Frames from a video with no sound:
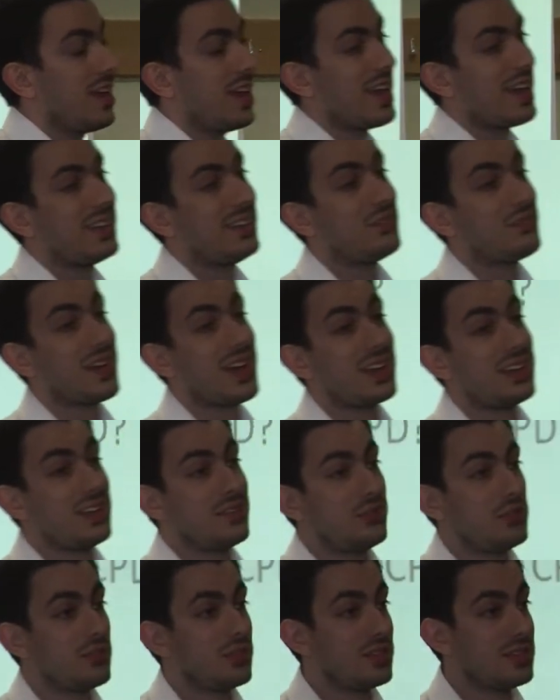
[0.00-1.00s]
And in fact,
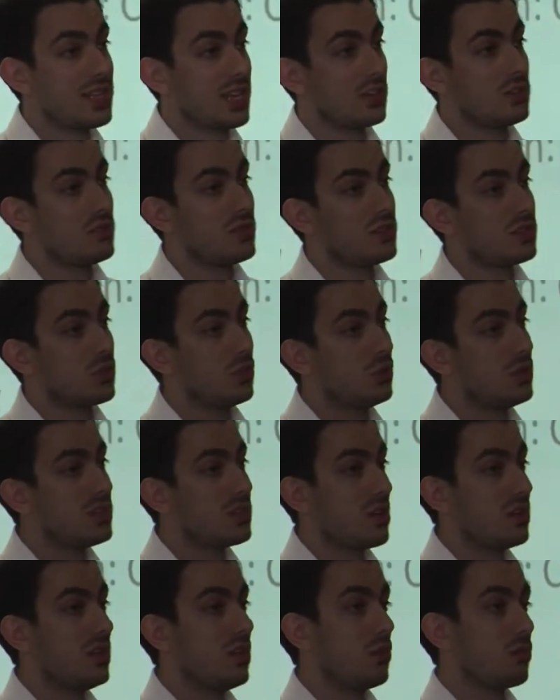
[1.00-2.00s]
if you're in a secondary school, it's
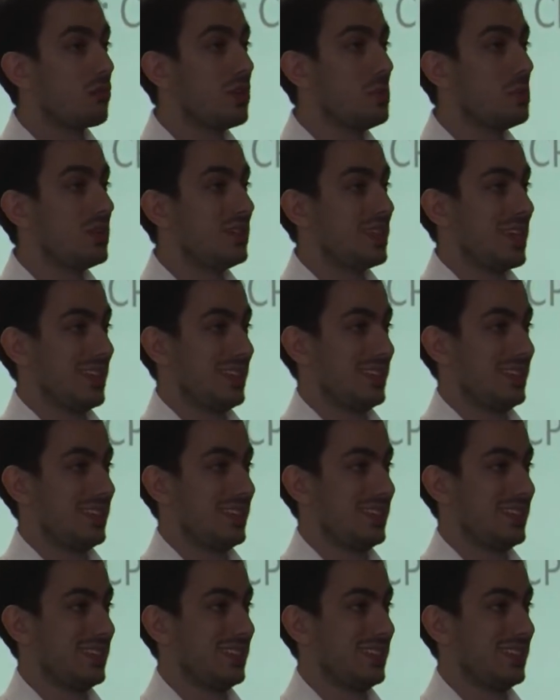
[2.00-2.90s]
only 3%.